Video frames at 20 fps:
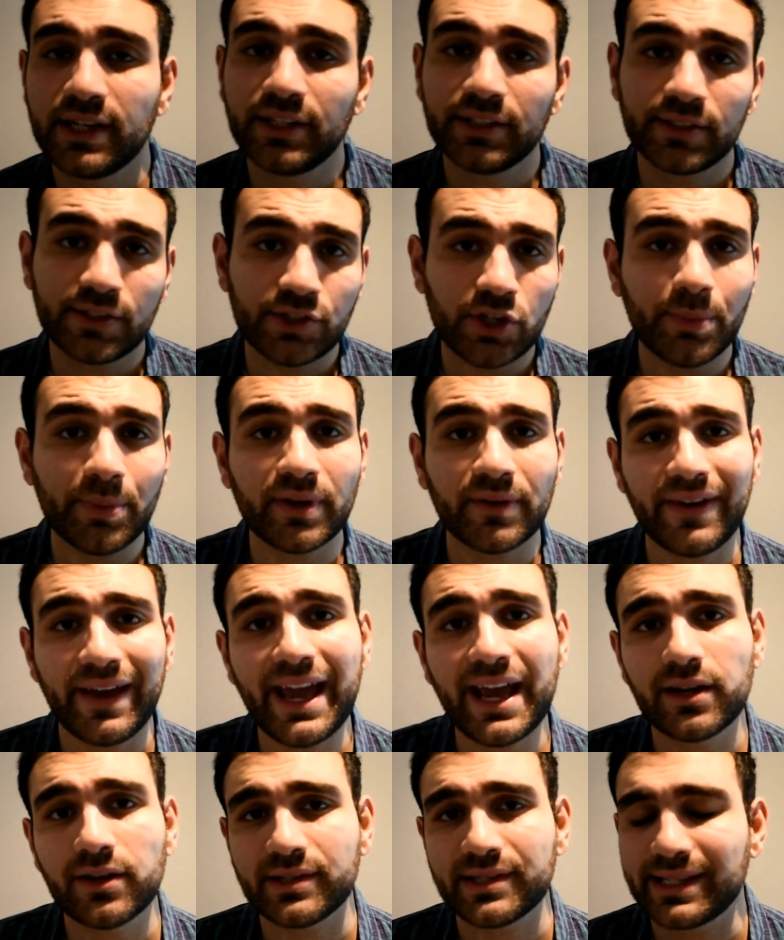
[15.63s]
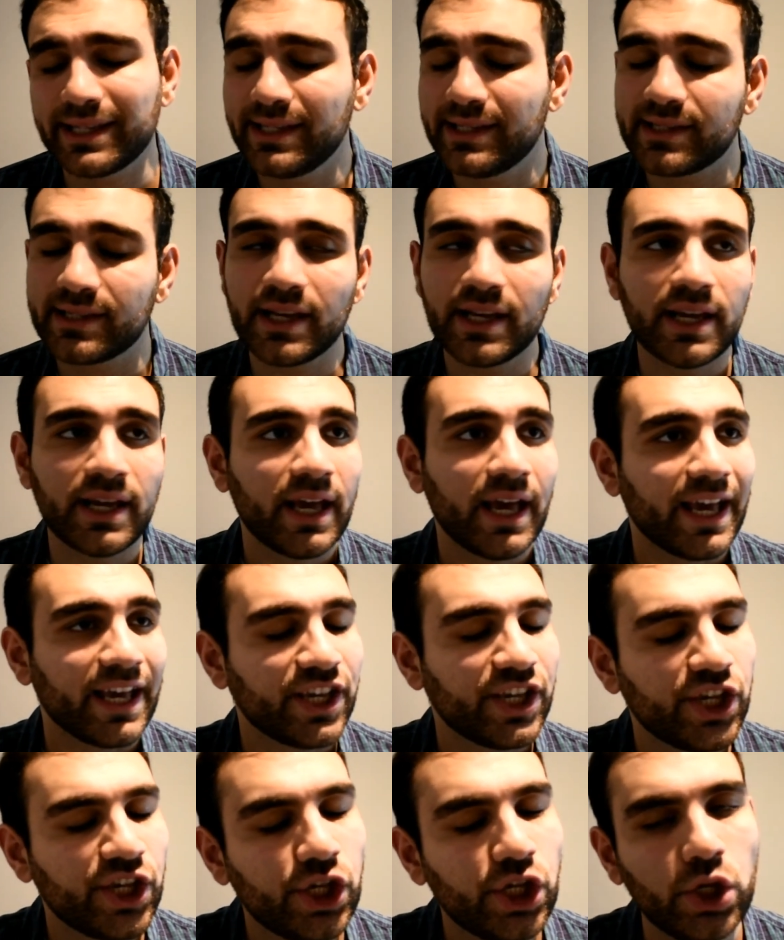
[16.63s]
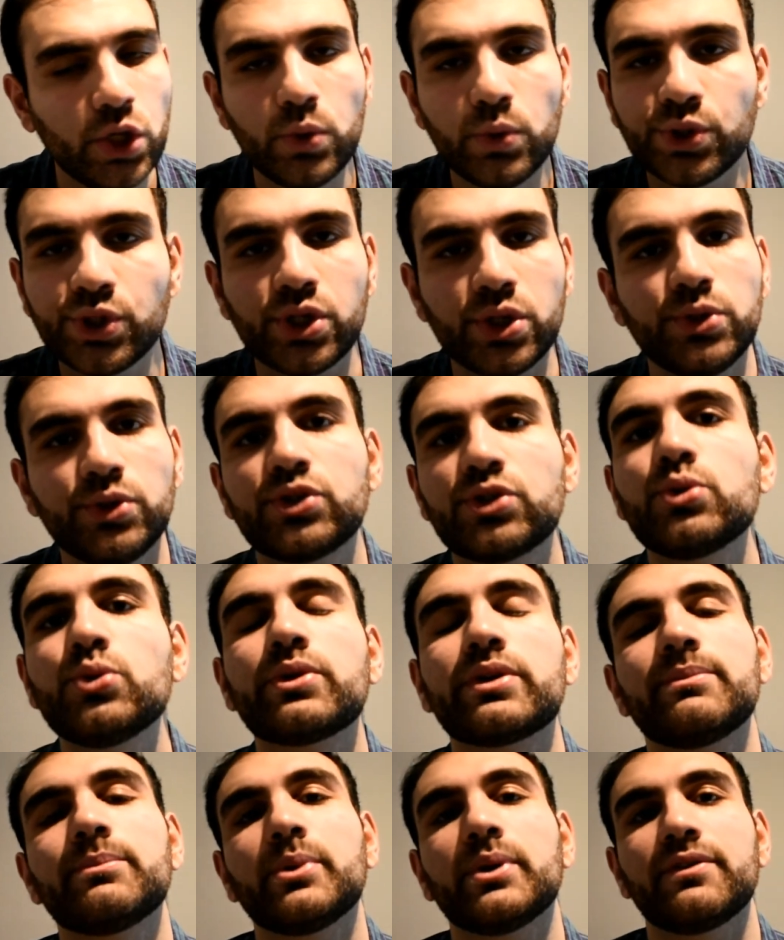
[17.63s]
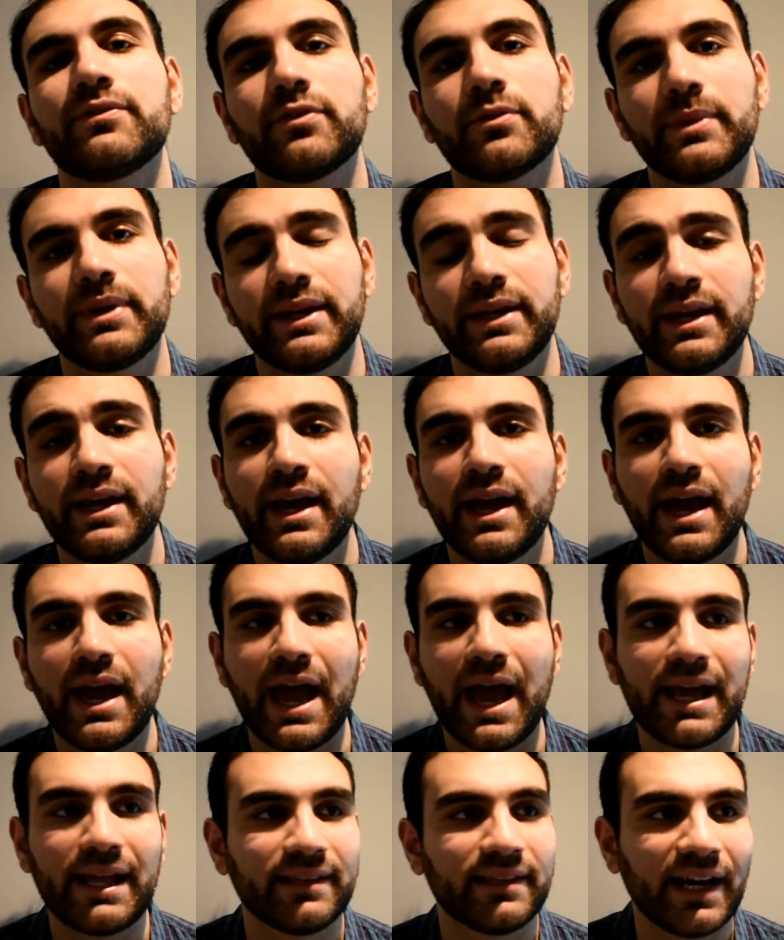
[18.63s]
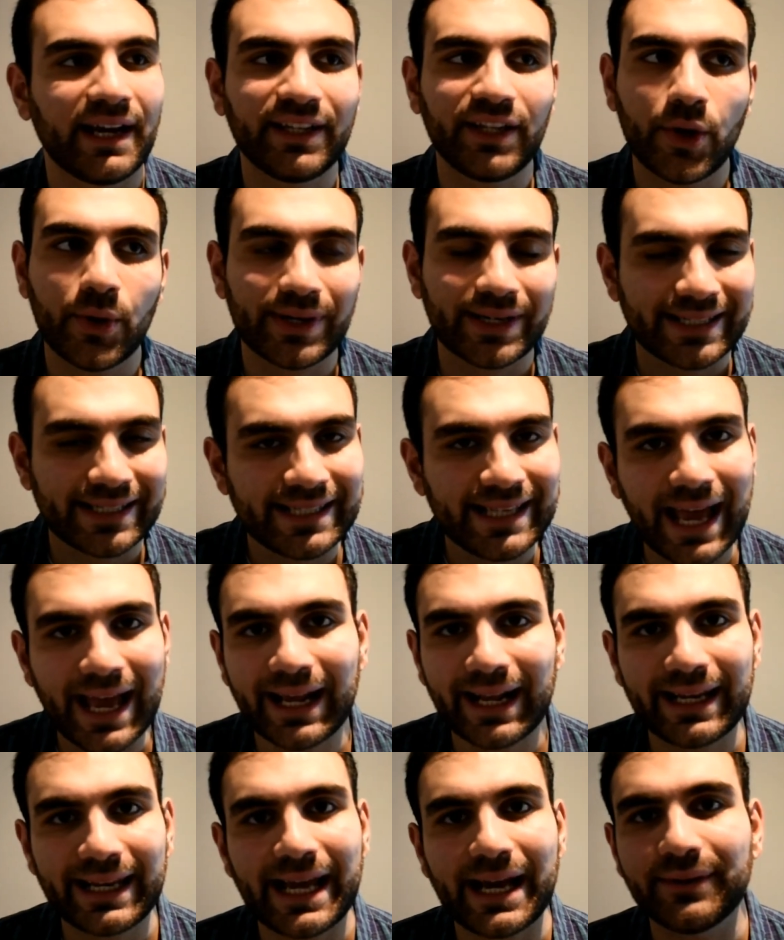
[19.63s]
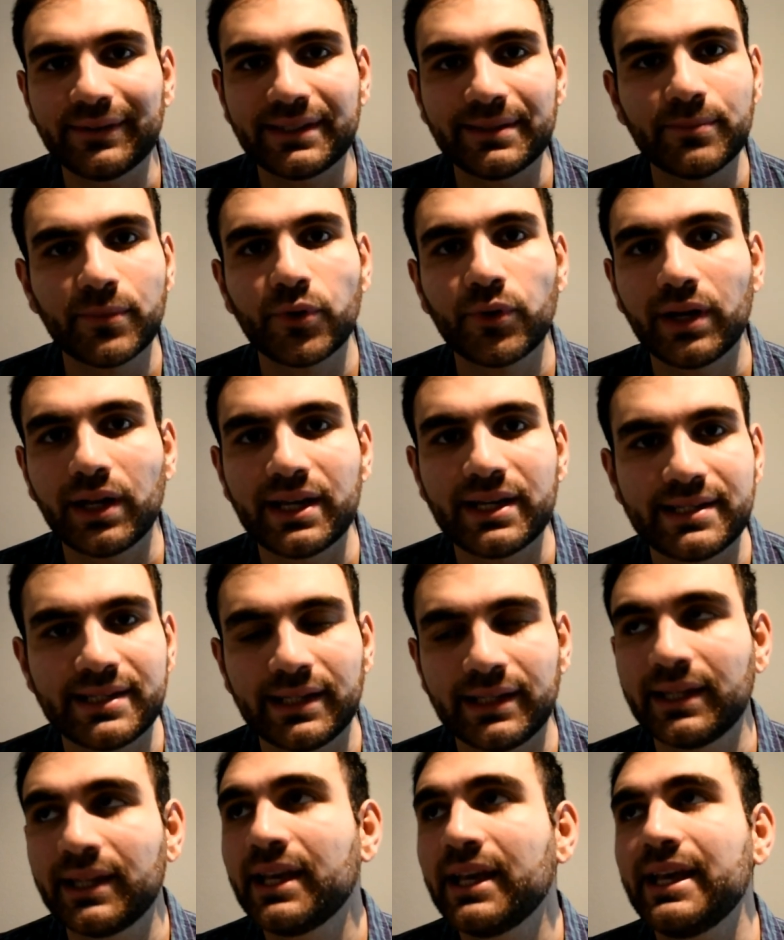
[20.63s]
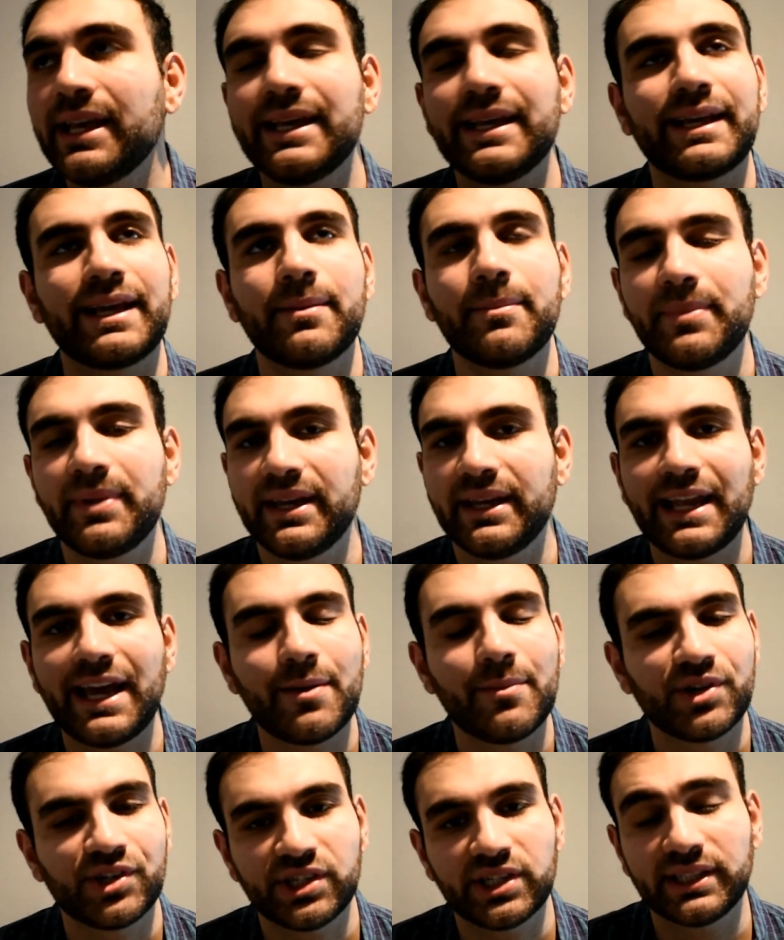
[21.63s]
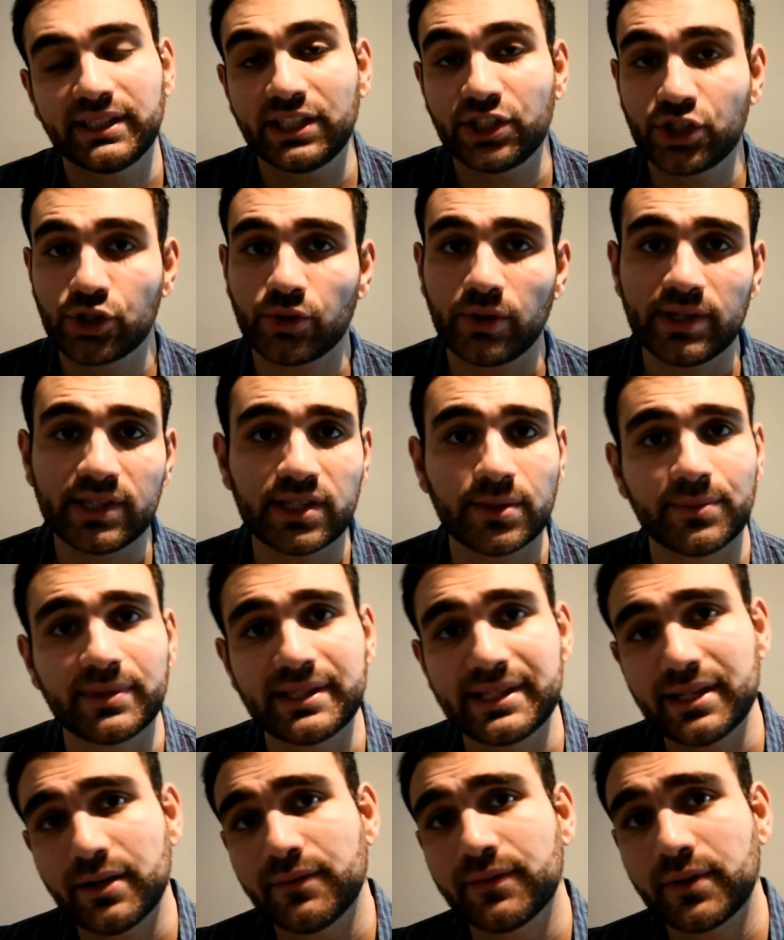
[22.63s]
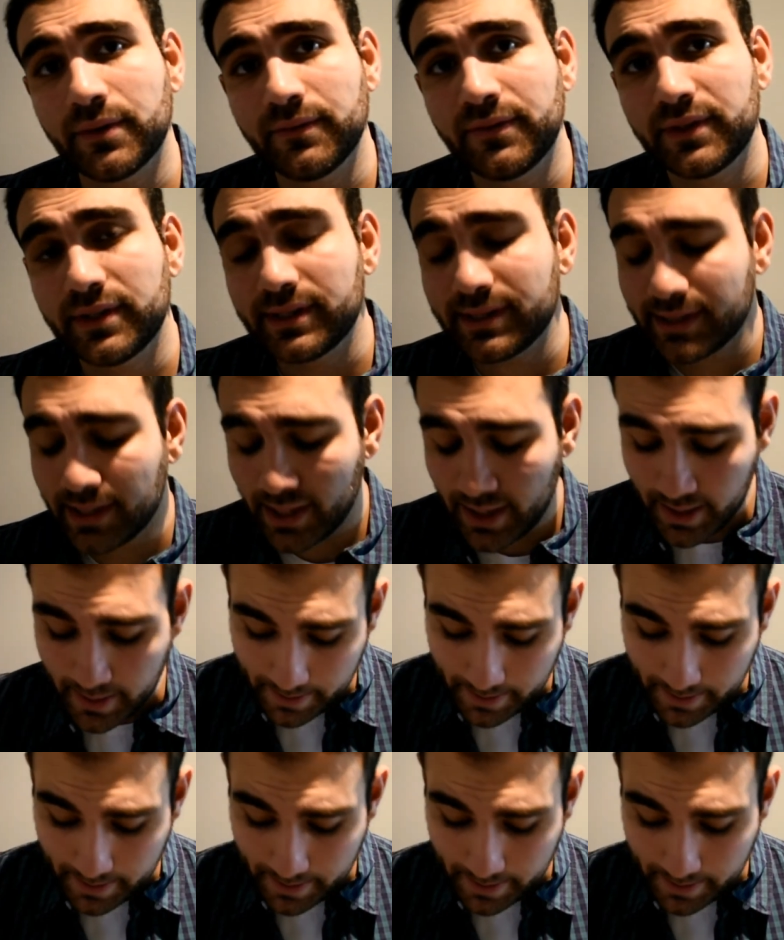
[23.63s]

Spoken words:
The topic of hair loss is a huge talking point for me, and I know exactly how demoralising it can be and how much it can destroy someone's self-confidence.